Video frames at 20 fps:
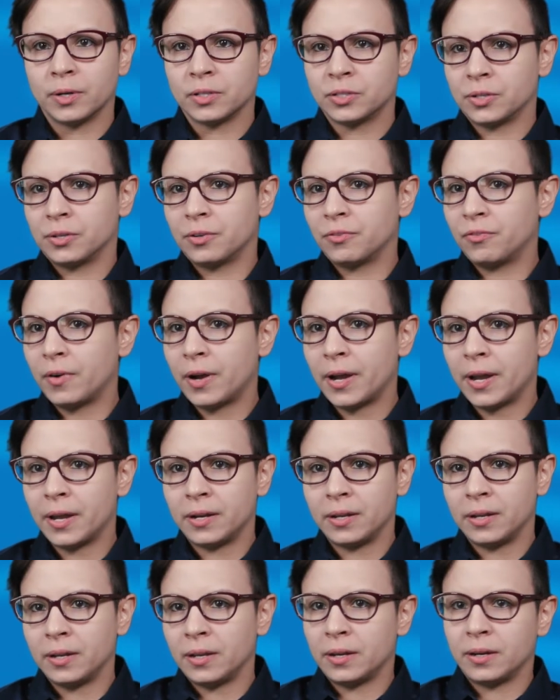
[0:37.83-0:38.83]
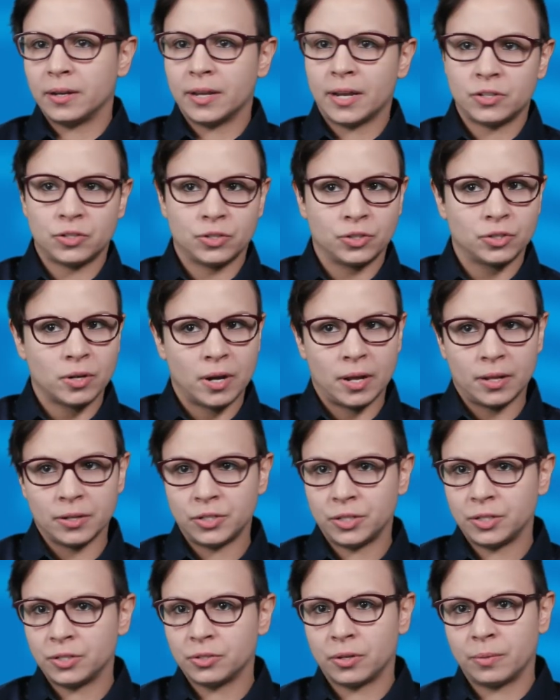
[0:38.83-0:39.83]
certified in gastroenterology,
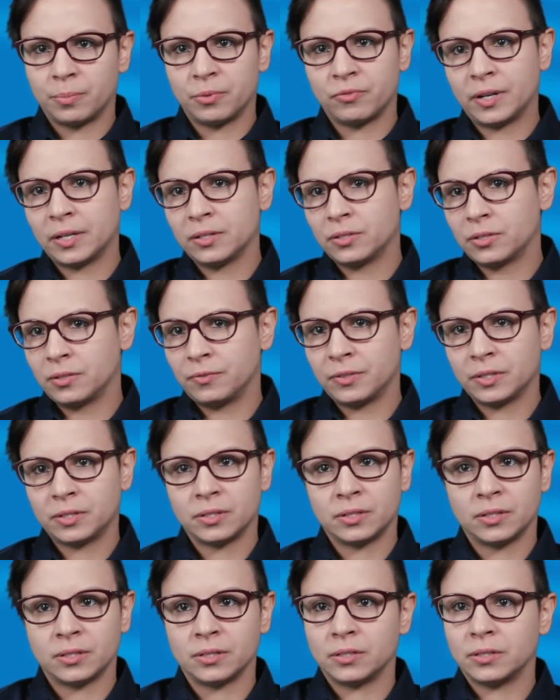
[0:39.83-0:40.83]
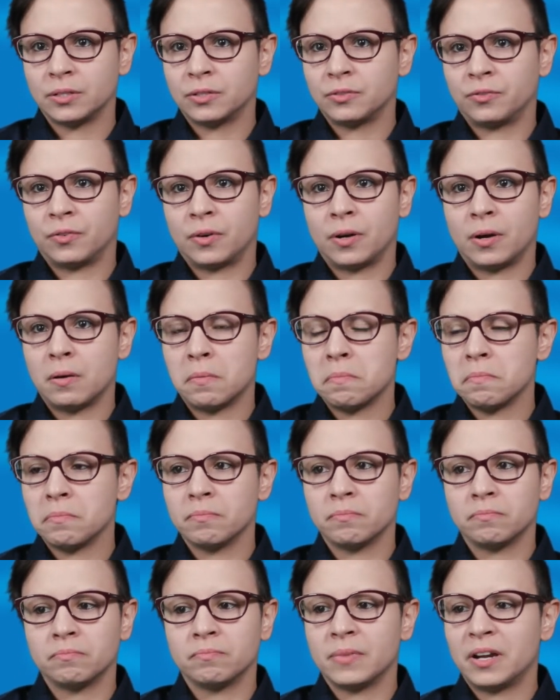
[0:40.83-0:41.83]
so I provide services from
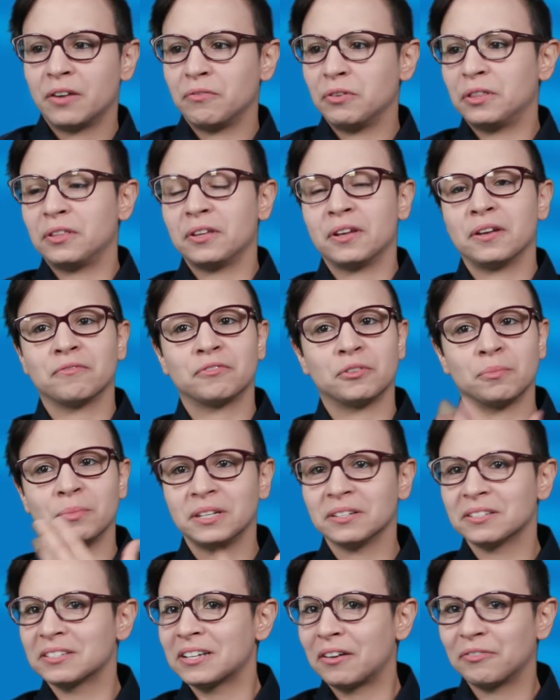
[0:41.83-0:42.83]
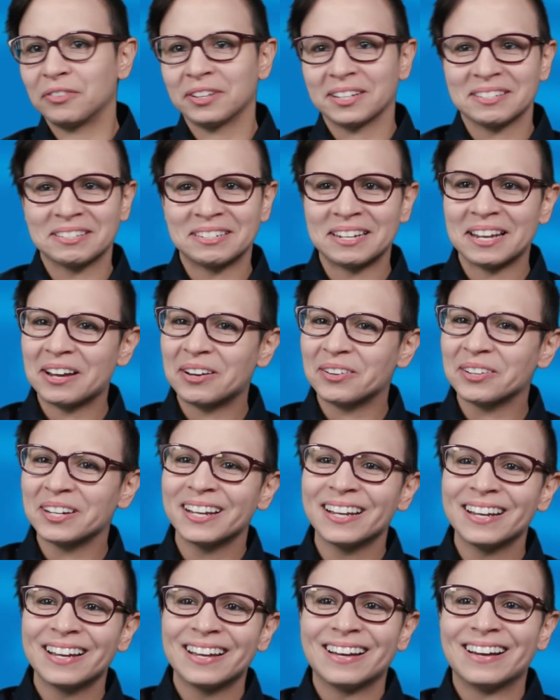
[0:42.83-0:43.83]
everything from the esophagus down,
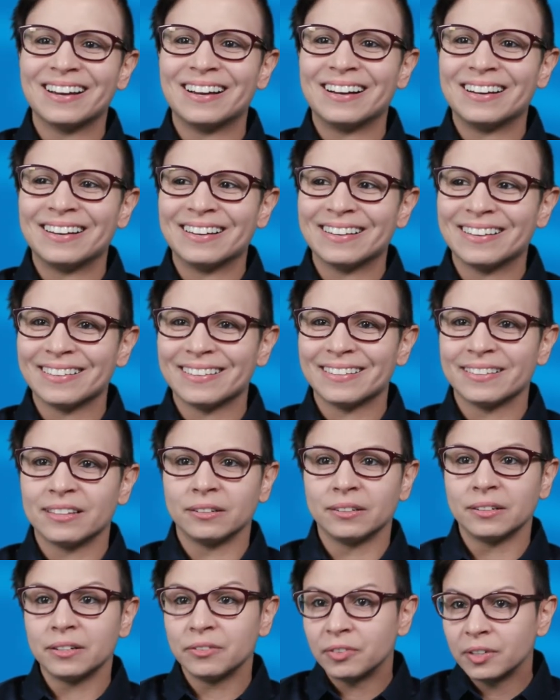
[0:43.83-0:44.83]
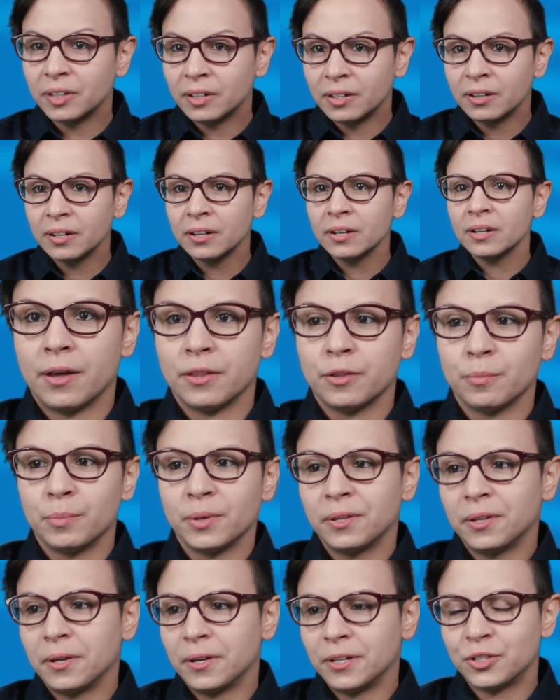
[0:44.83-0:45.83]
the liver. The
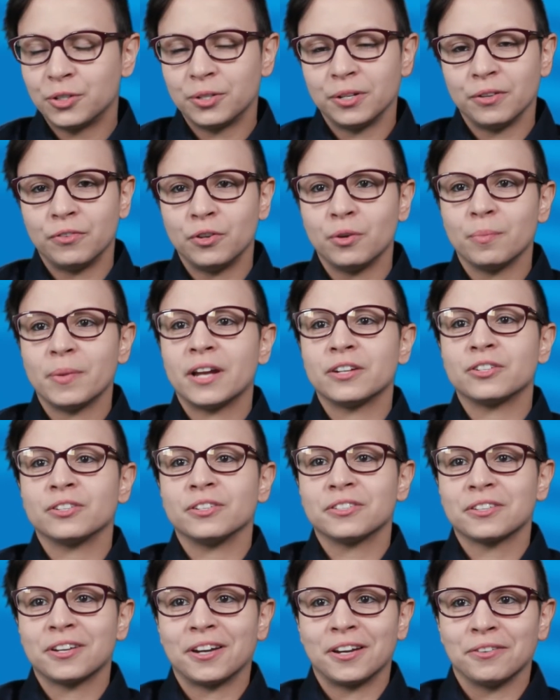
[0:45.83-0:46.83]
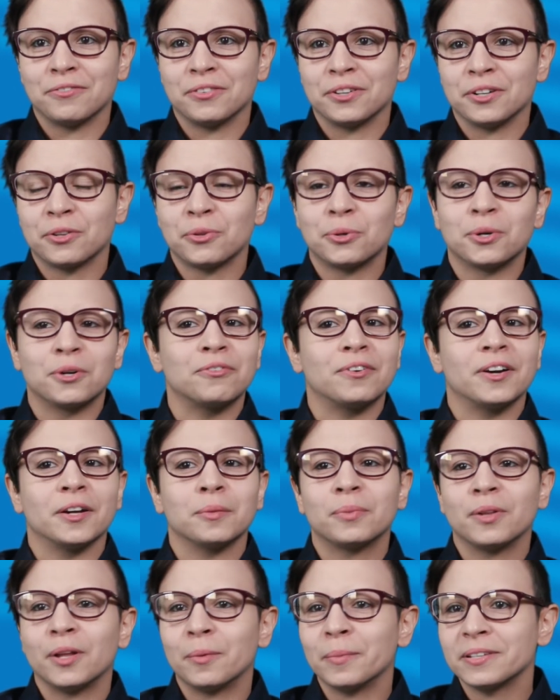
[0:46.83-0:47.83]
biliary tree, if you imagine, is kind of a glorified
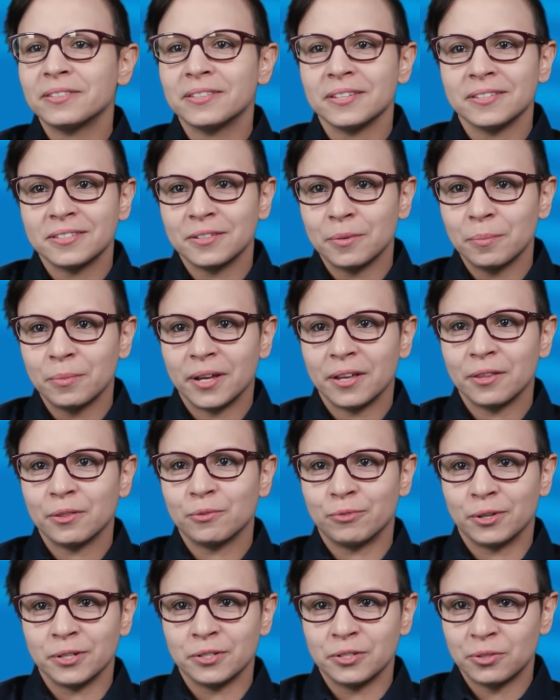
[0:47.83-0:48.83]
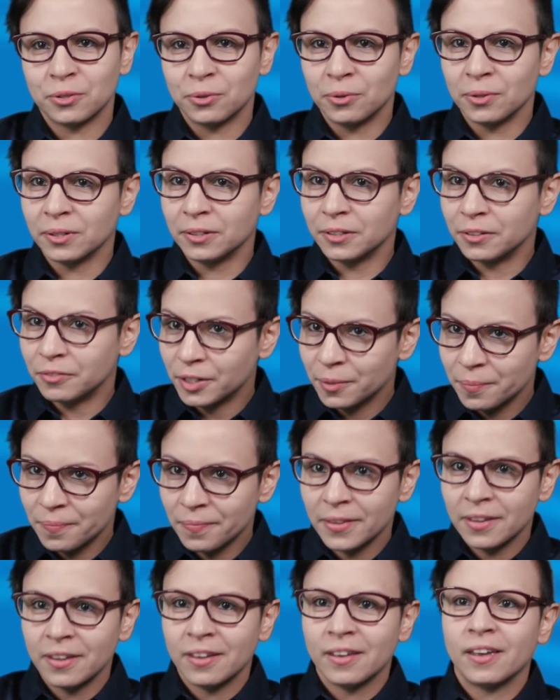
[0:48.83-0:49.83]
plumbing system that runs through the liver.
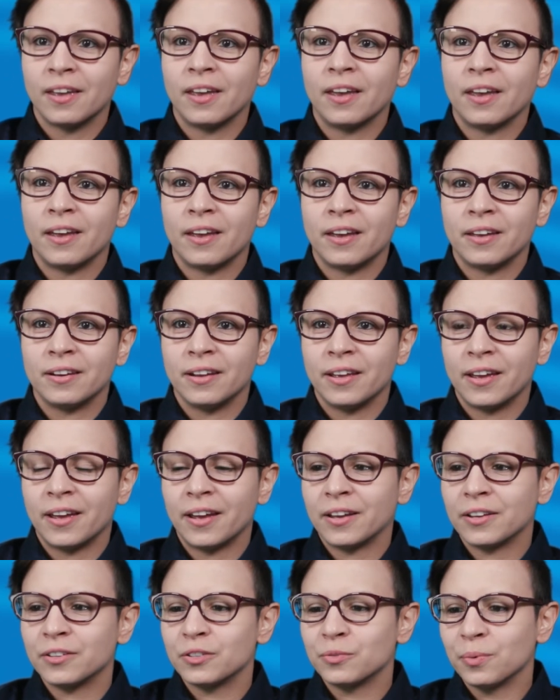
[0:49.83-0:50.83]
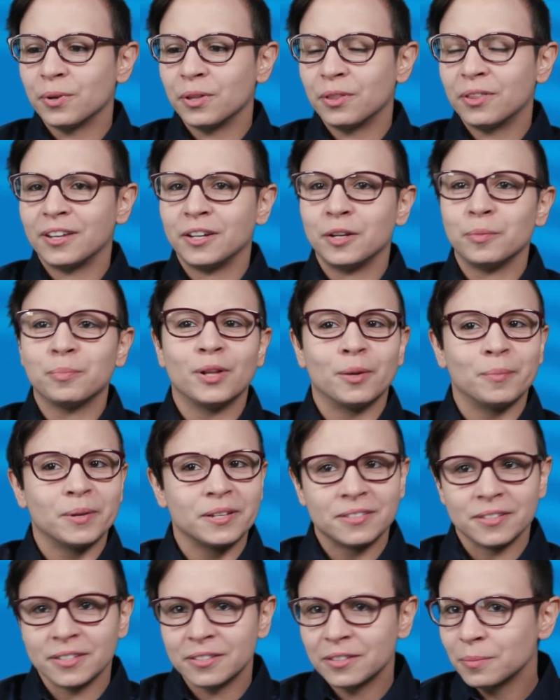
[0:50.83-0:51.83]
And as with any plumbing
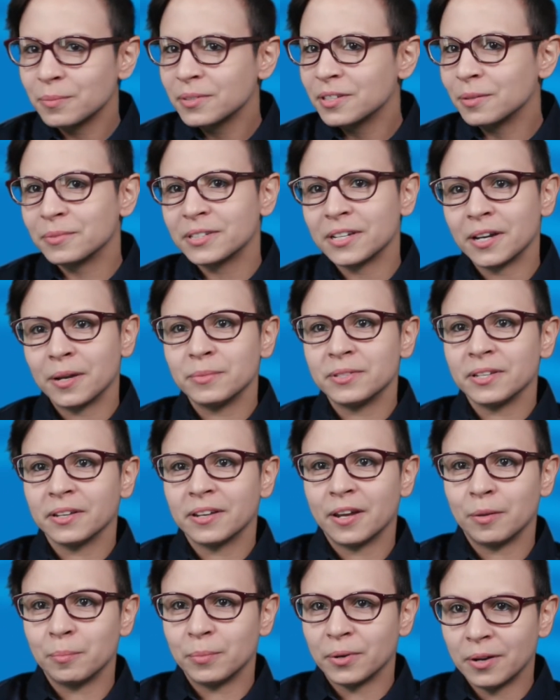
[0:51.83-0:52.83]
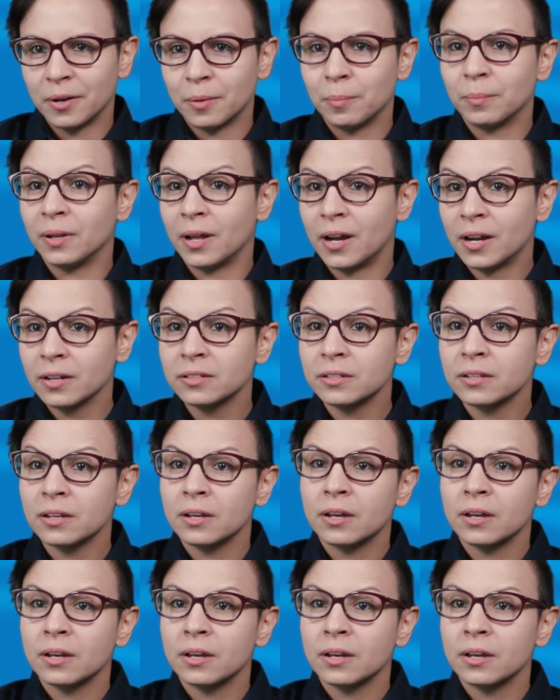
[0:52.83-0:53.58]
system, sometimes it can become blocked.